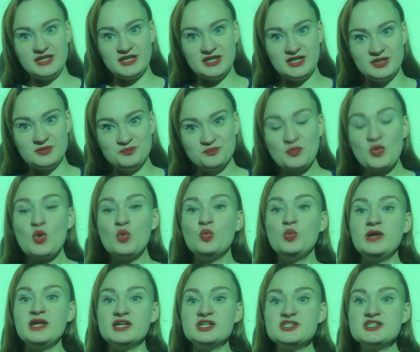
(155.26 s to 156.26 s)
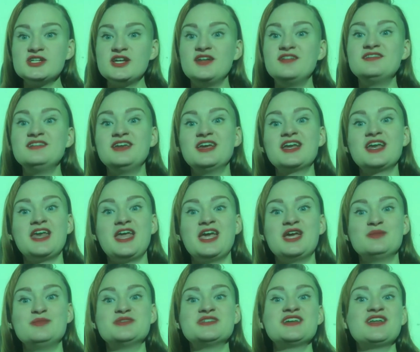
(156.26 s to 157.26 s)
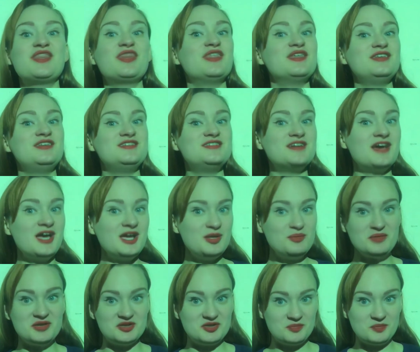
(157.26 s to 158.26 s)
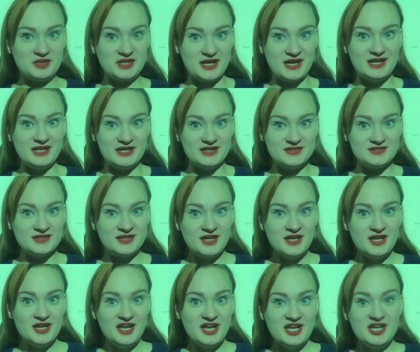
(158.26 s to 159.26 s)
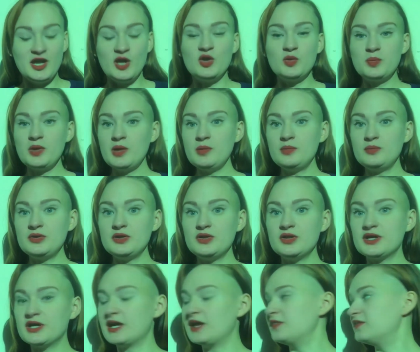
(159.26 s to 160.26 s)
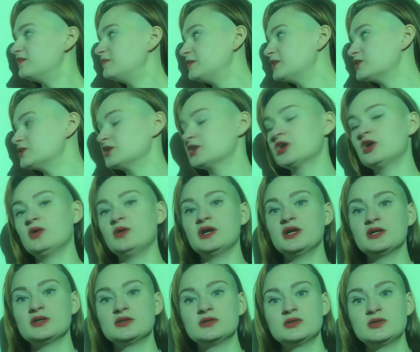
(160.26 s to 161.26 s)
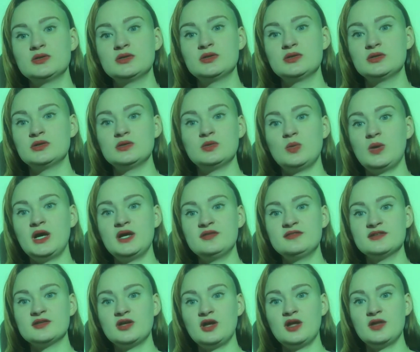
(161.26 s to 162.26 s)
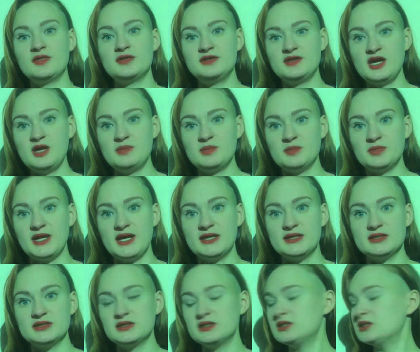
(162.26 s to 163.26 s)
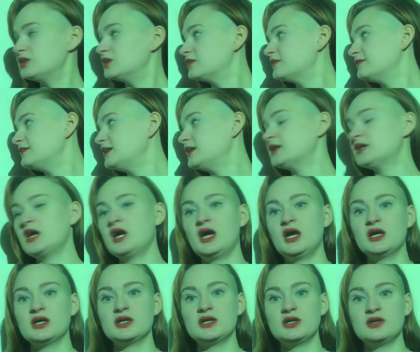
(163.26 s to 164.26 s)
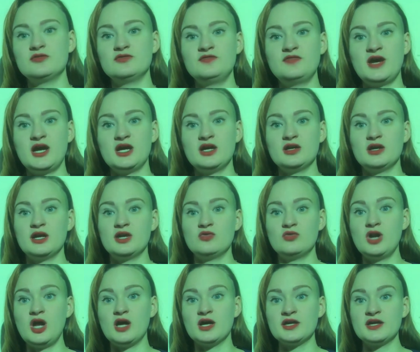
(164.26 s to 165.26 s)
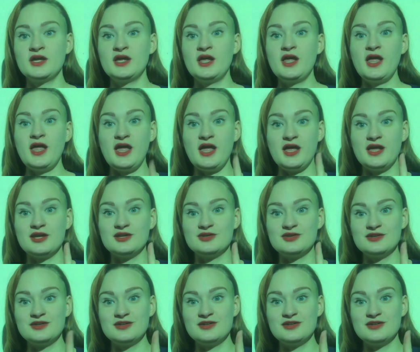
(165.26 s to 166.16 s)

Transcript: E, which is nicknamed the Diamond Planet. Now, you're probably looking at this picture and going, why is it called the Diamond Planet? It looks like a hunk of fire and rock. And